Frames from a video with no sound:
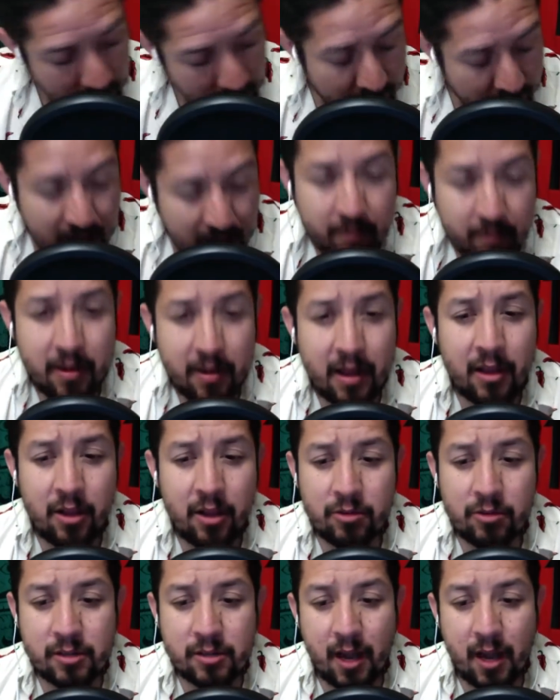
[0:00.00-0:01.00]
me and
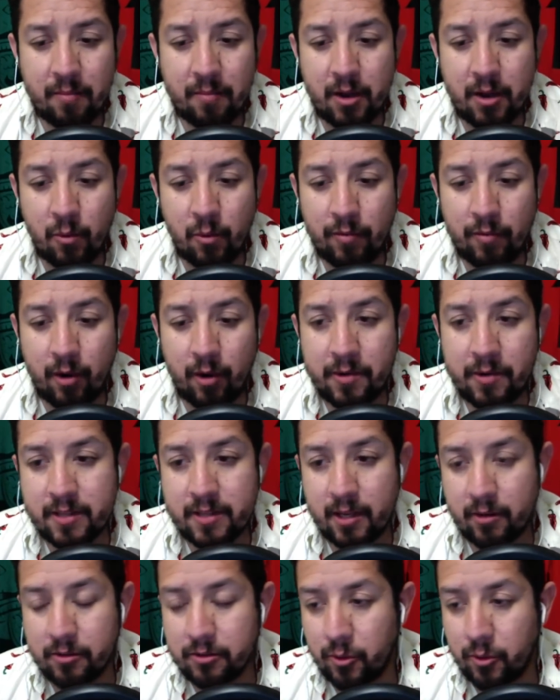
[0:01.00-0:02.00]
you, Tom, we've always
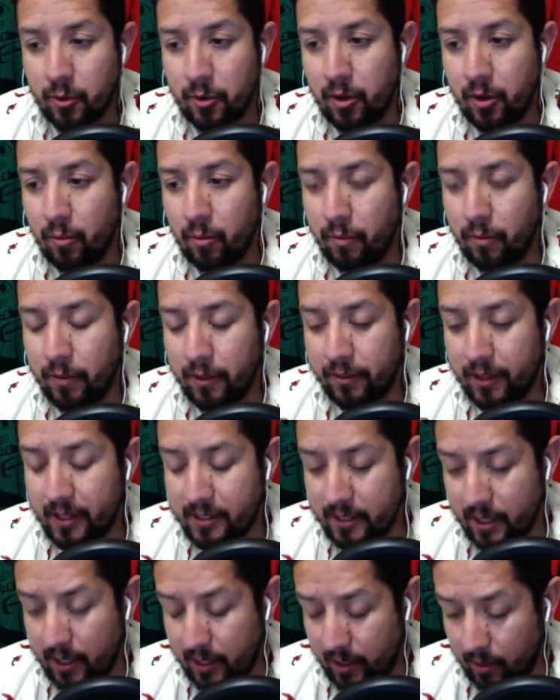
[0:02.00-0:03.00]
said Osorio, the things
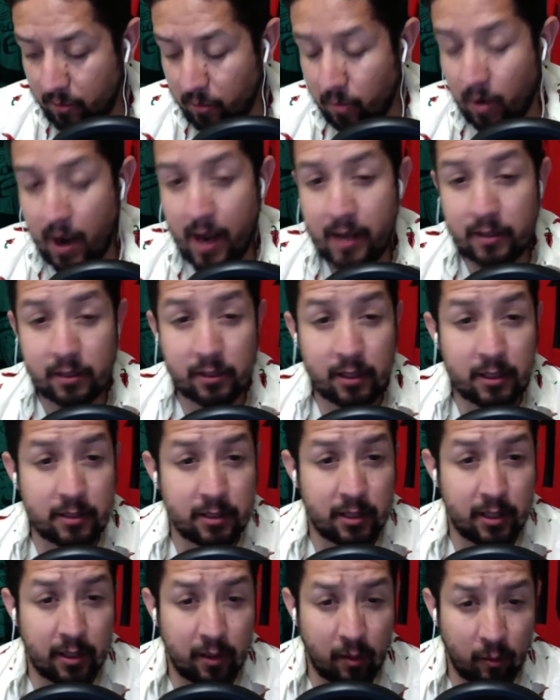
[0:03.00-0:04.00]
that he did right, the things that
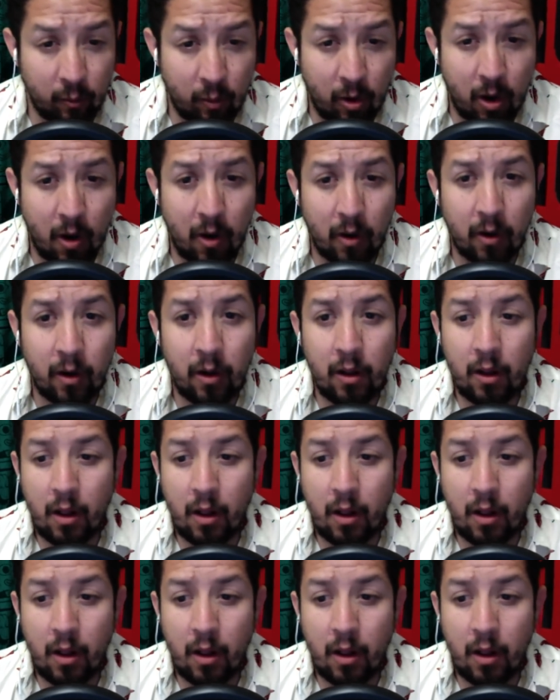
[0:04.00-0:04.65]
he did wrong.